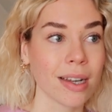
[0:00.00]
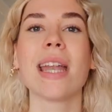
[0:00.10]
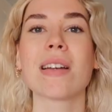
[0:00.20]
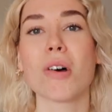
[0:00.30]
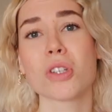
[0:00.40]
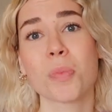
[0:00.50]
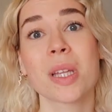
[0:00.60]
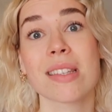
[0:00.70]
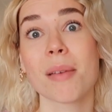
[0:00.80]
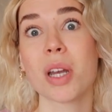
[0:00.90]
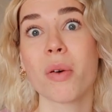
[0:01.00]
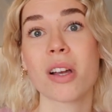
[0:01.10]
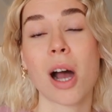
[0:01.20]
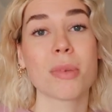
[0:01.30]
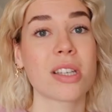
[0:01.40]
And also, please let me know in
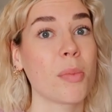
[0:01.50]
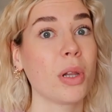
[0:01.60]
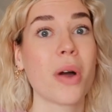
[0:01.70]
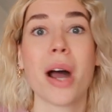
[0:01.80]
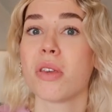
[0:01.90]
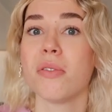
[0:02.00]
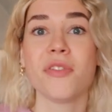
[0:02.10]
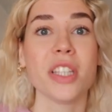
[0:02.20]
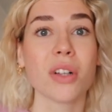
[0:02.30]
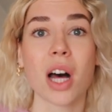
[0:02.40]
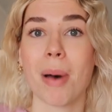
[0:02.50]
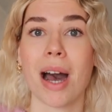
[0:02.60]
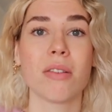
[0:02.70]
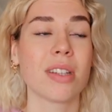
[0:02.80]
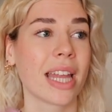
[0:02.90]
the comments down below how you feel
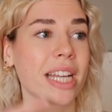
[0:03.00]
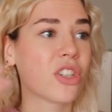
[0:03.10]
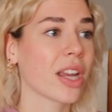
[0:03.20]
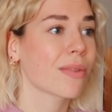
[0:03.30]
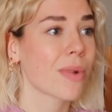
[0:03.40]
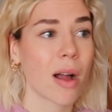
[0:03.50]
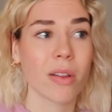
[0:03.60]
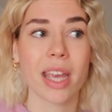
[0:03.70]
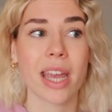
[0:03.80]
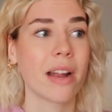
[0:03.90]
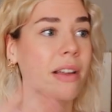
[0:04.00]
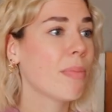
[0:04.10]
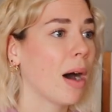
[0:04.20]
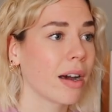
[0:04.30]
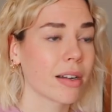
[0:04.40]
about like J.K. Rowling,
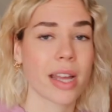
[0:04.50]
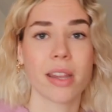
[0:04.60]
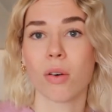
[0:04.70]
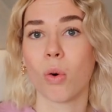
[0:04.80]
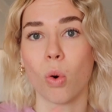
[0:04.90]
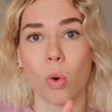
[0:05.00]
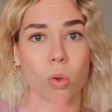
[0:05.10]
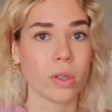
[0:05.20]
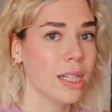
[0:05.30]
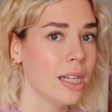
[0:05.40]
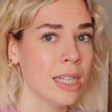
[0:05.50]
Harry Potter, and the whole